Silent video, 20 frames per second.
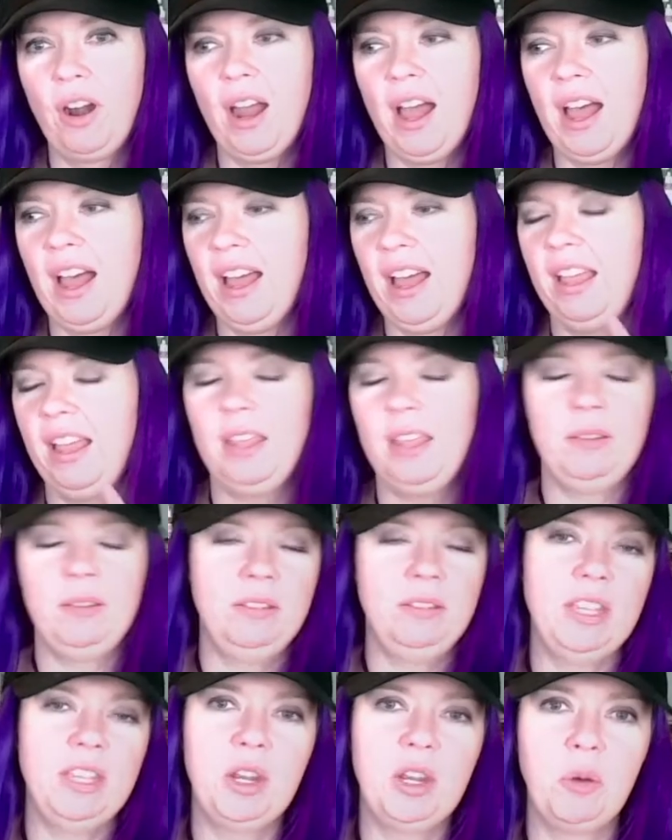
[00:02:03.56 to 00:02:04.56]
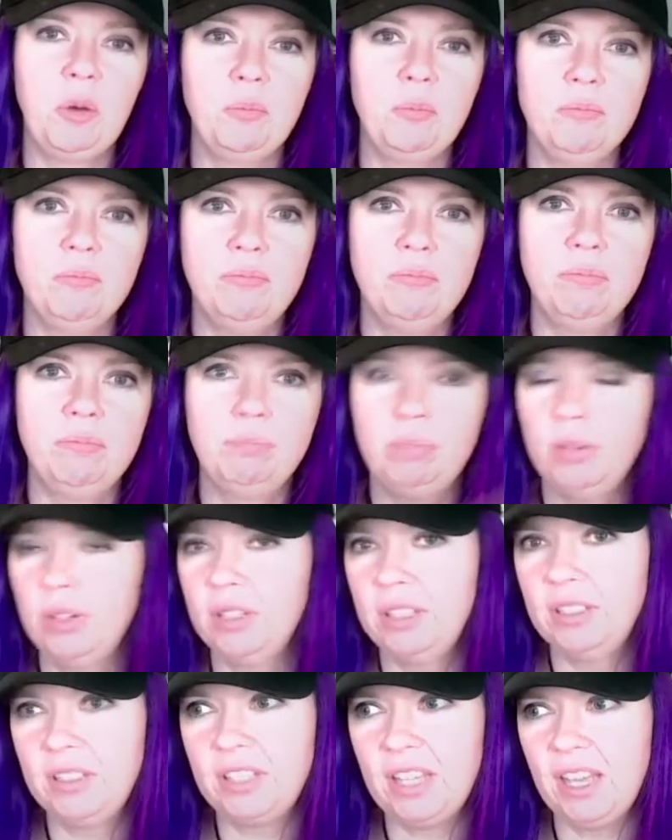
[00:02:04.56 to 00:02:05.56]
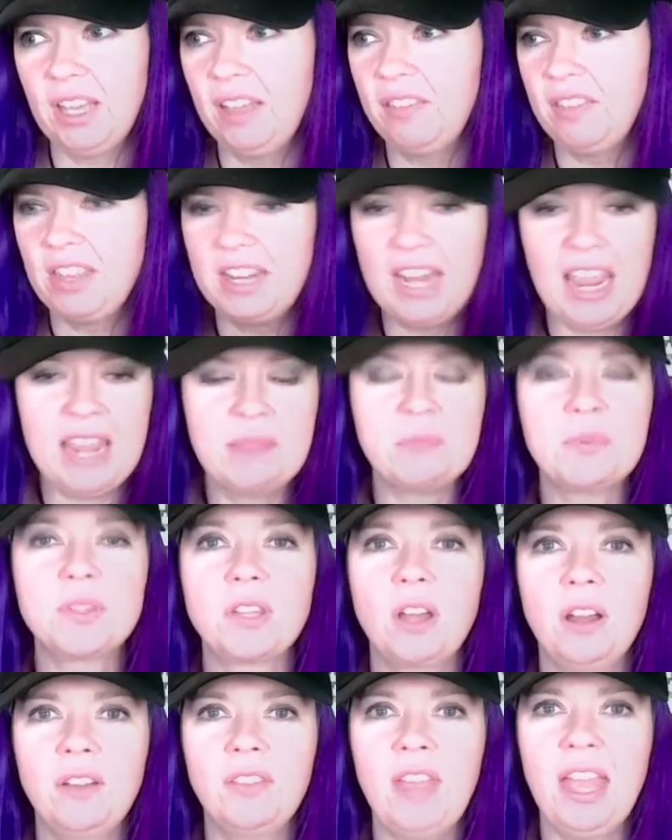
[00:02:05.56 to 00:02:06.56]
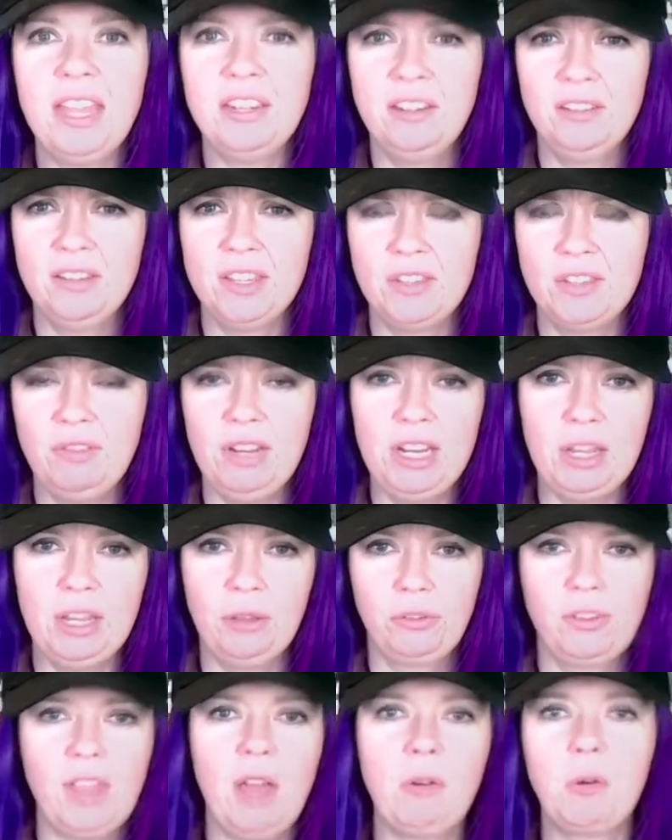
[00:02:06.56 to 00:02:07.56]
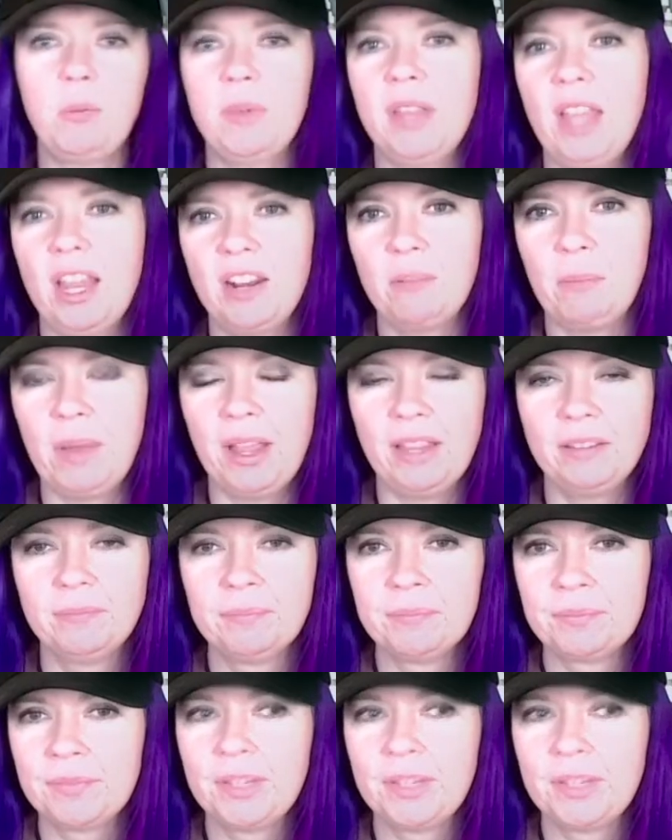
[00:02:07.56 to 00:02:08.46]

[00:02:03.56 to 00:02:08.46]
I, you know, put the names on the end of this video. So that will be kind of my